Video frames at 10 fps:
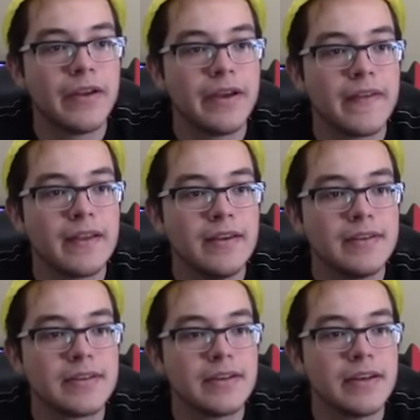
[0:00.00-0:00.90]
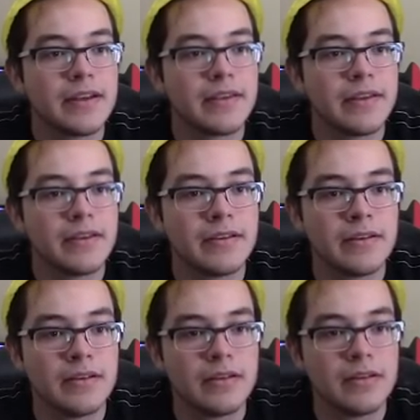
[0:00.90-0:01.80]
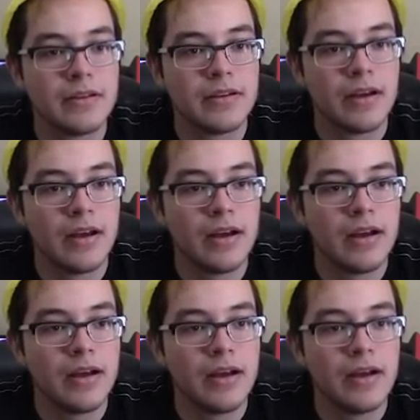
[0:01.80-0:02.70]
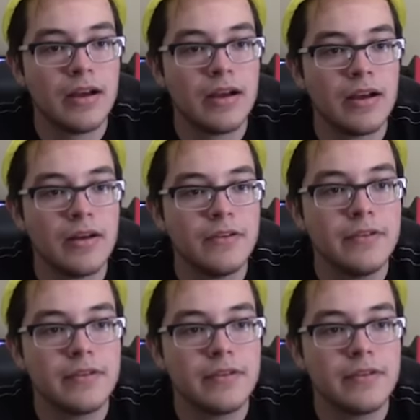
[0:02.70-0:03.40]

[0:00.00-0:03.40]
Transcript: that leads to nothing. Uh... Look,